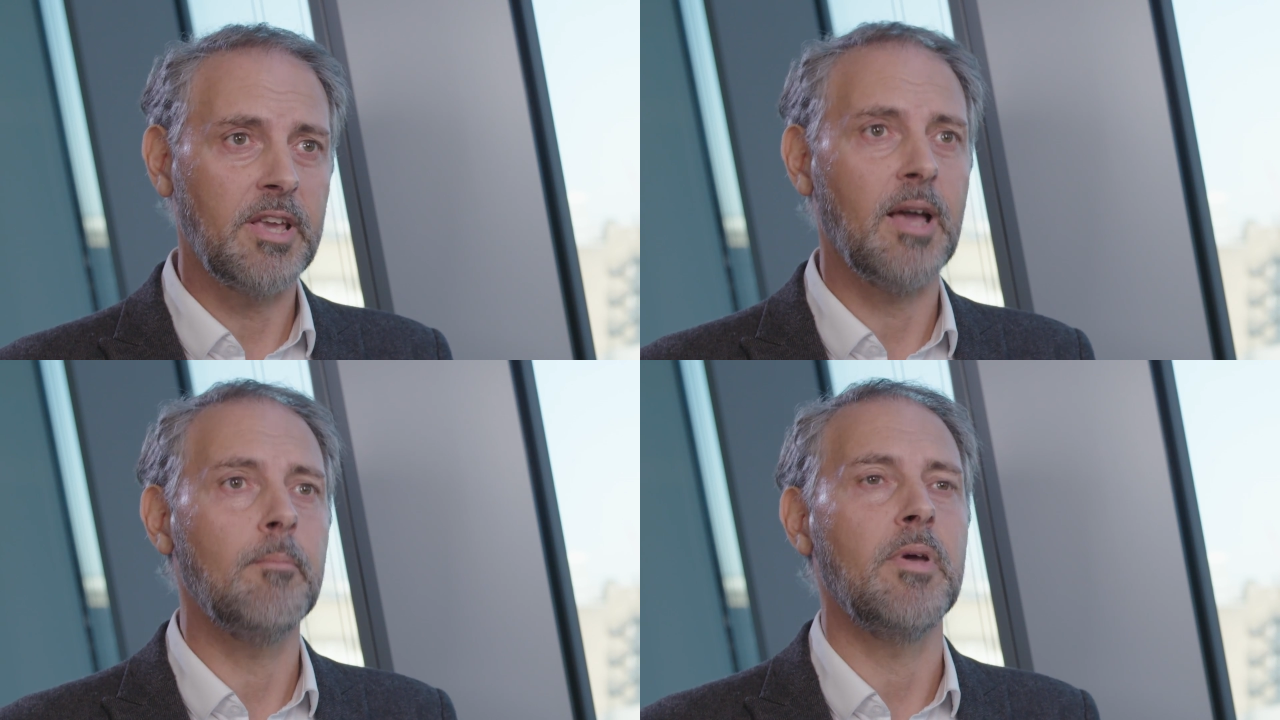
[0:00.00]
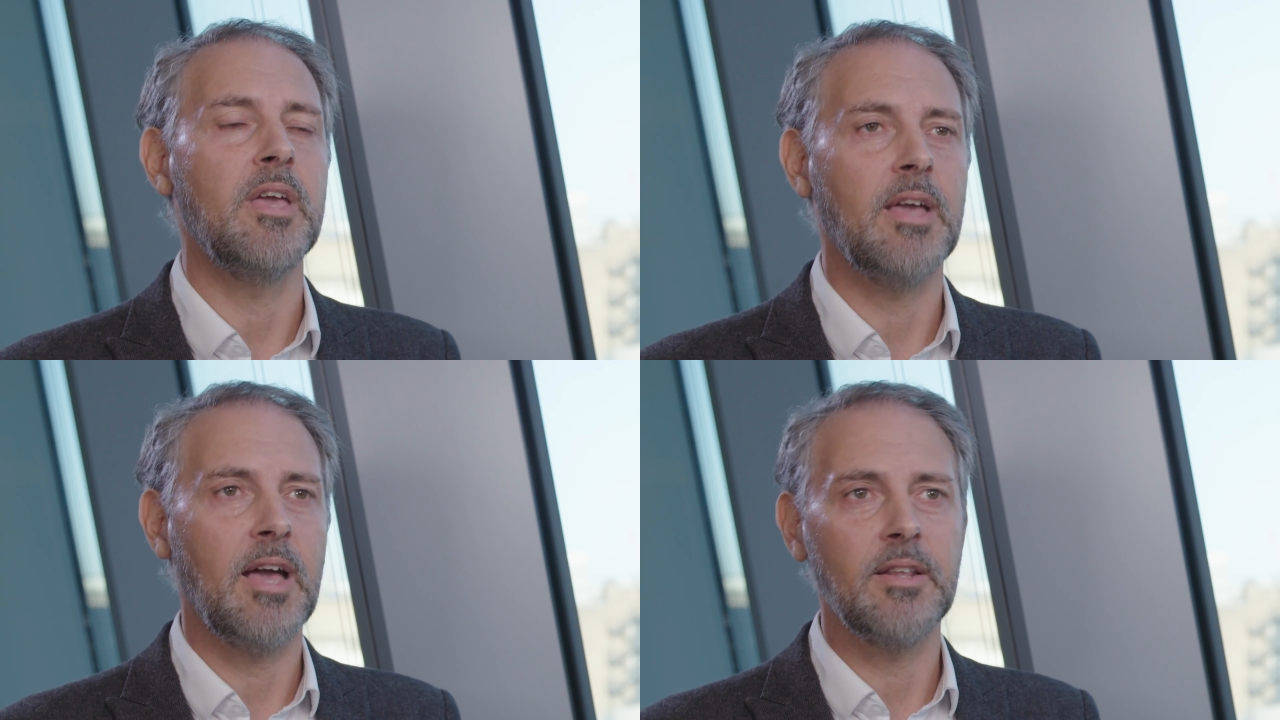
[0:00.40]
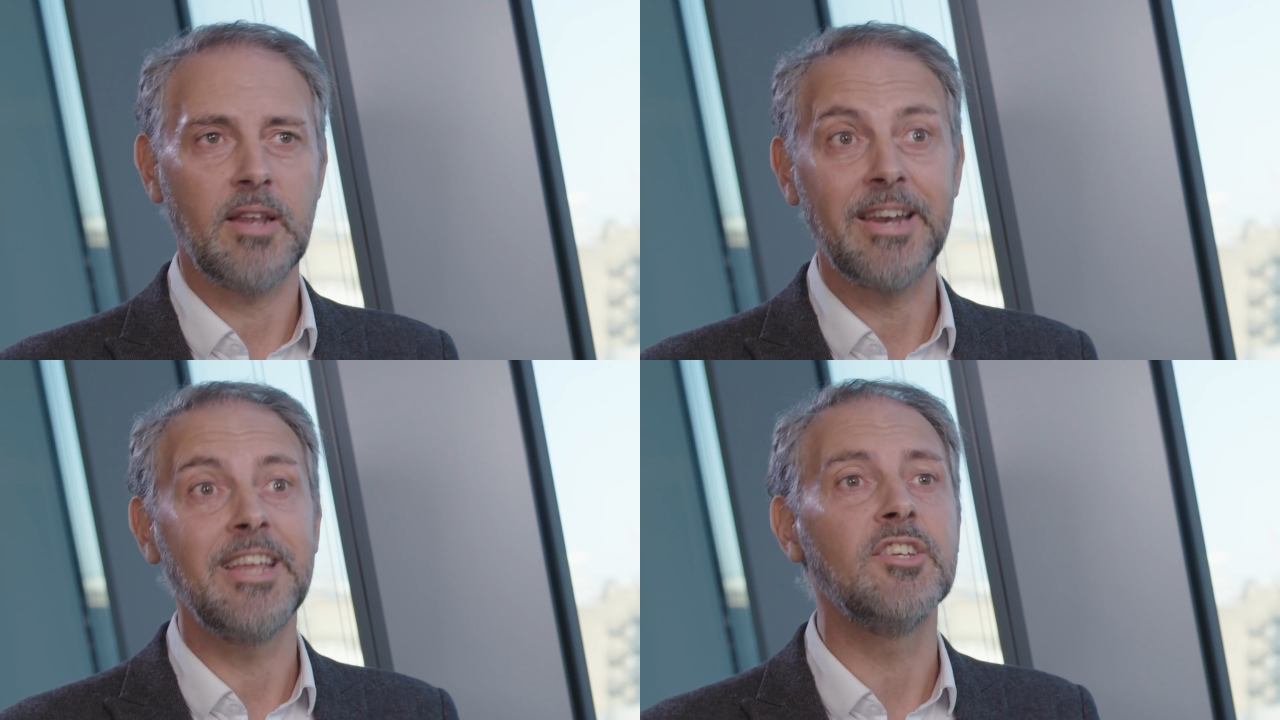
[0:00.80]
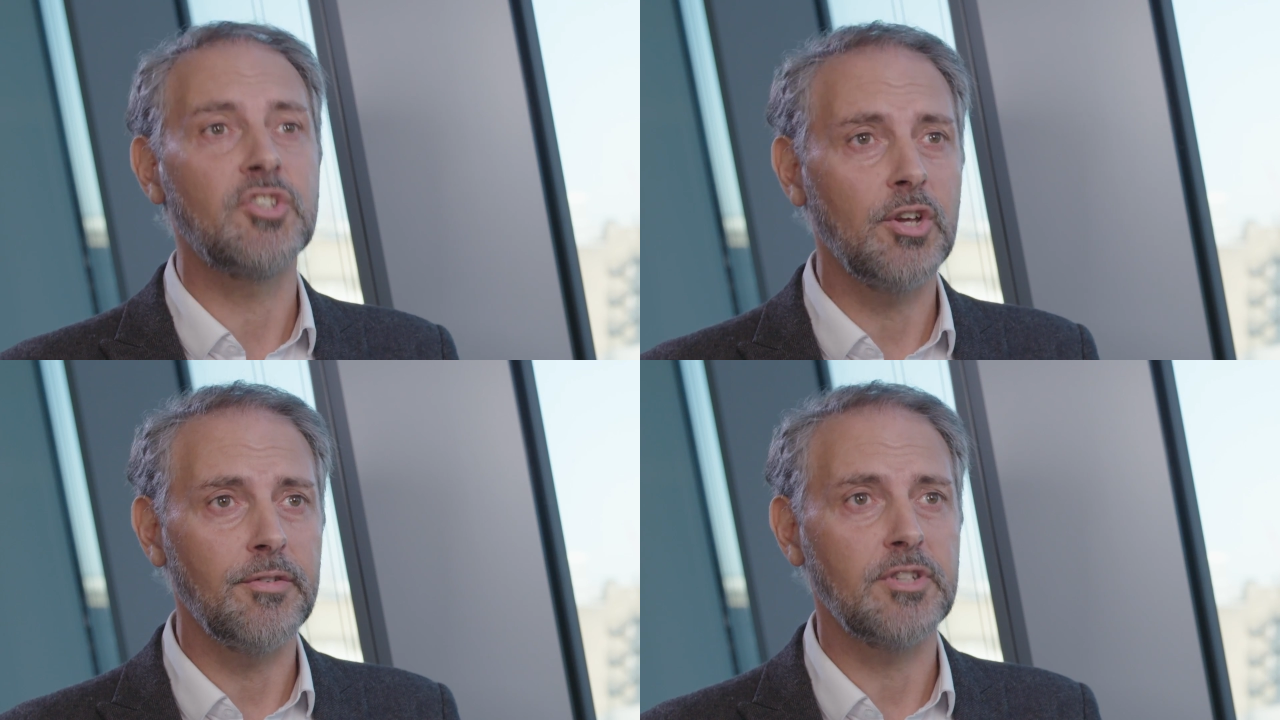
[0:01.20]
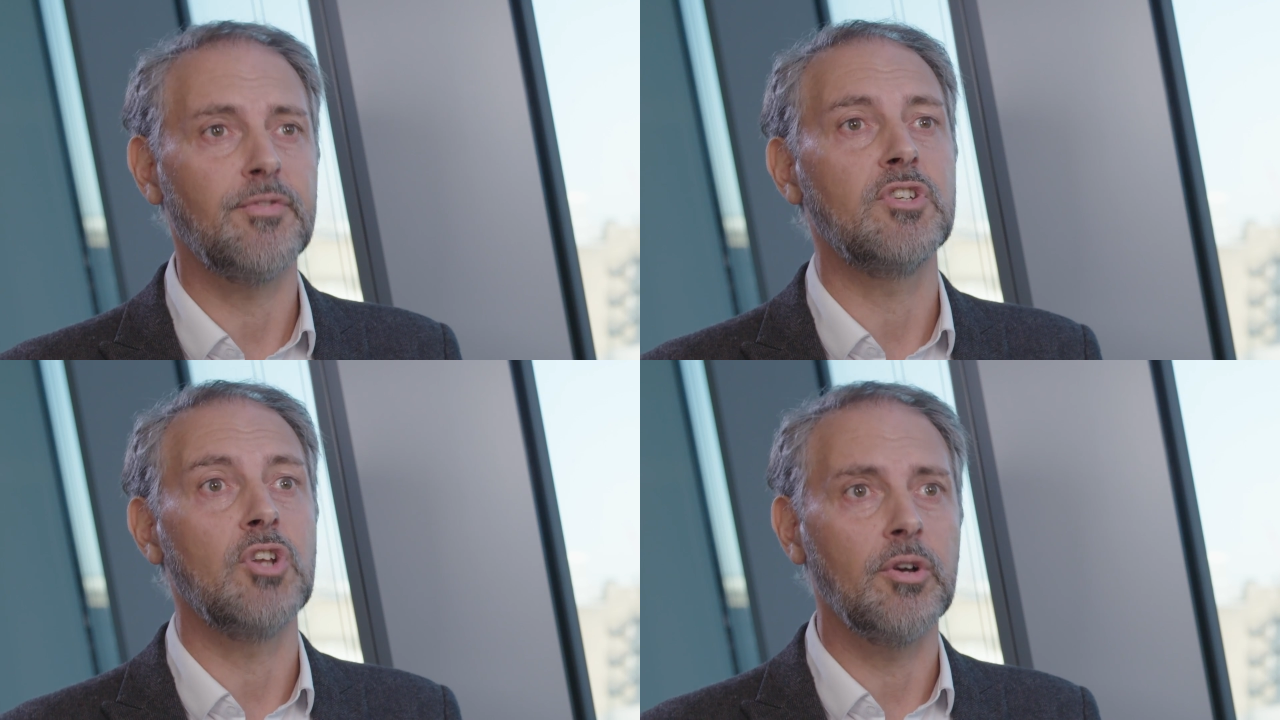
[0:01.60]
can be and in service
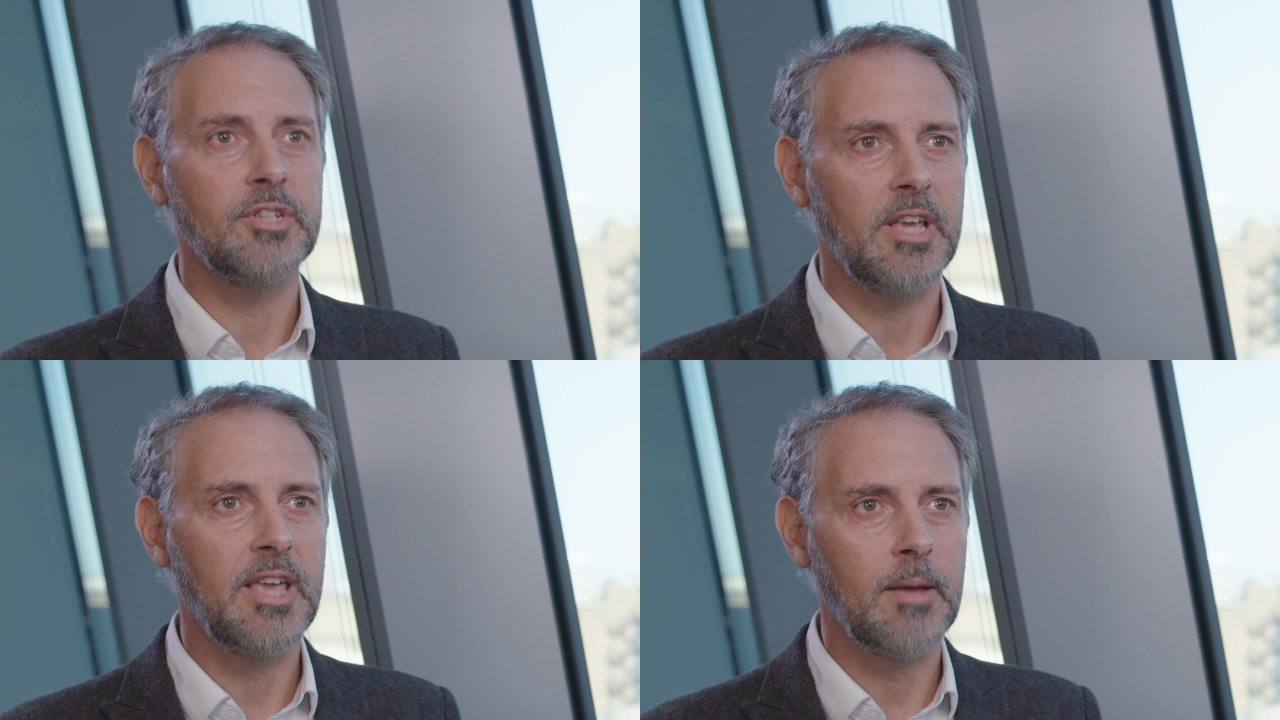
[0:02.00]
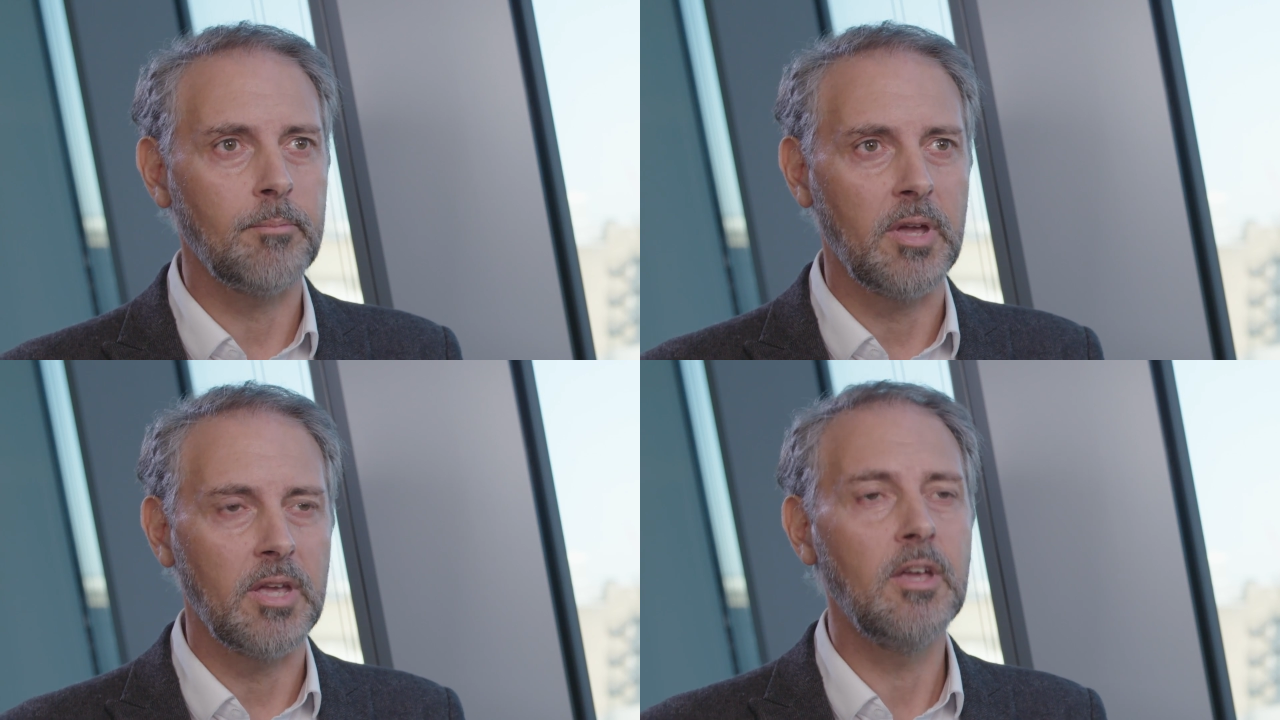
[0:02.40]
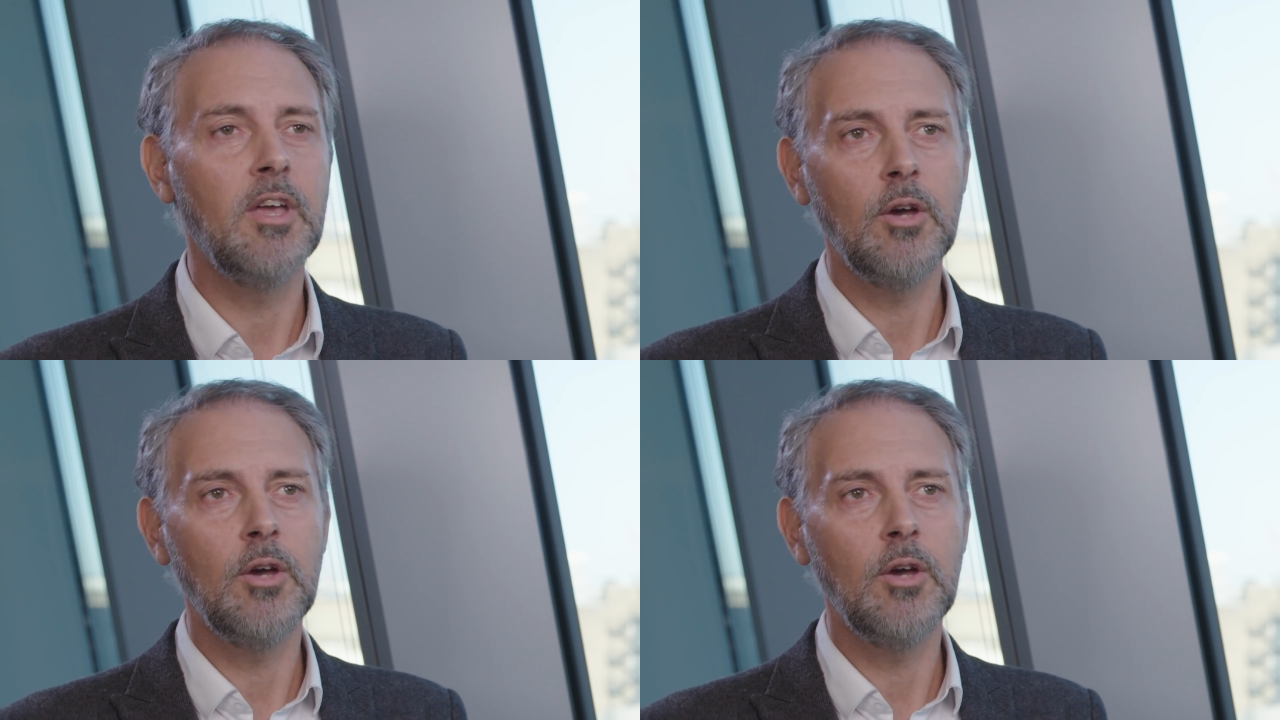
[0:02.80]
for as long as they can be?